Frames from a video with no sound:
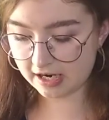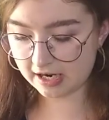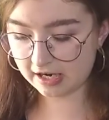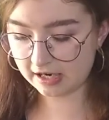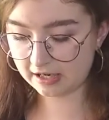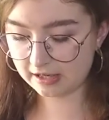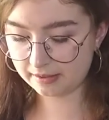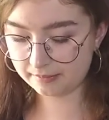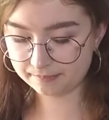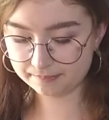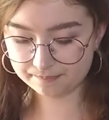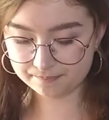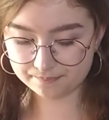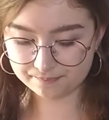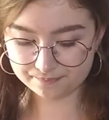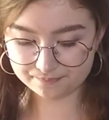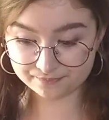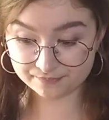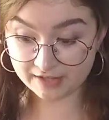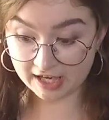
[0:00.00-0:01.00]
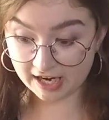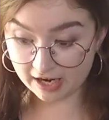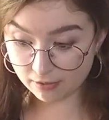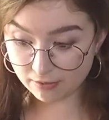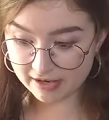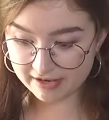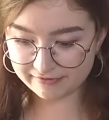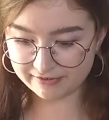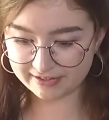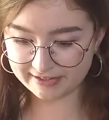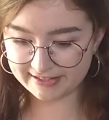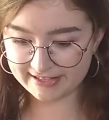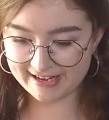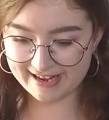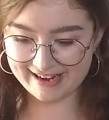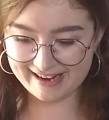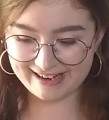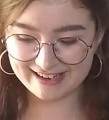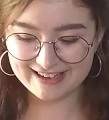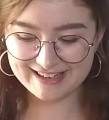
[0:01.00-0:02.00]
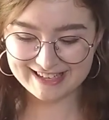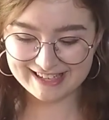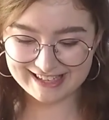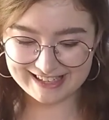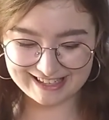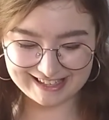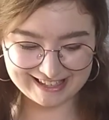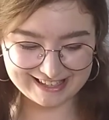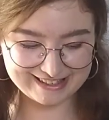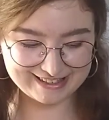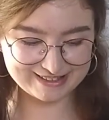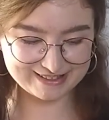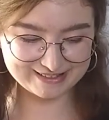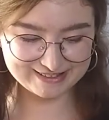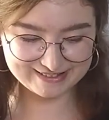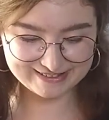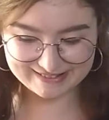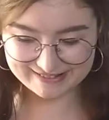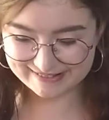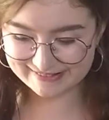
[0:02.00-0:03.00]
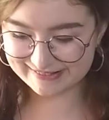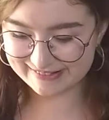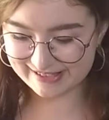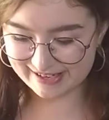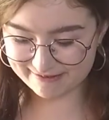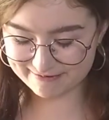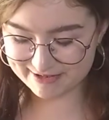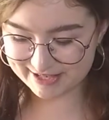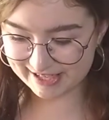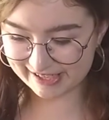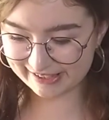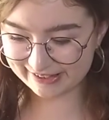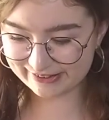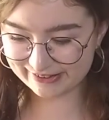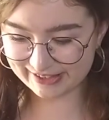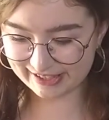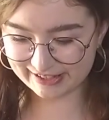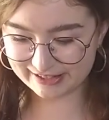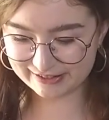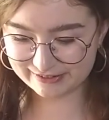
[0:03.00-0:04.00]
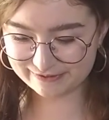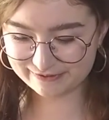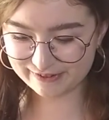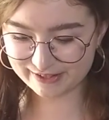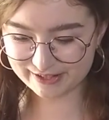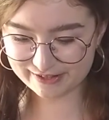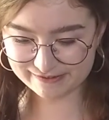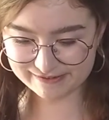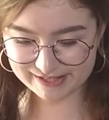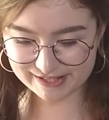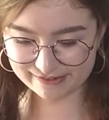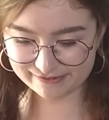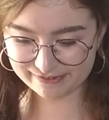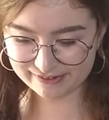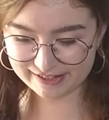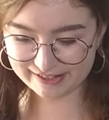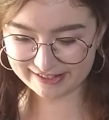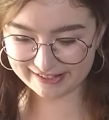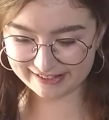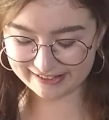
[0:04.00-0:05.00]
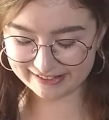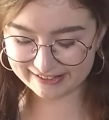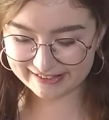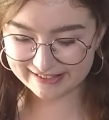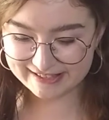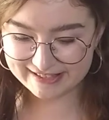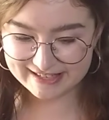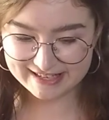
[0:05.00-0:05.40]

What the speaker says: However, yeah, I'm trying to kind of think of something here.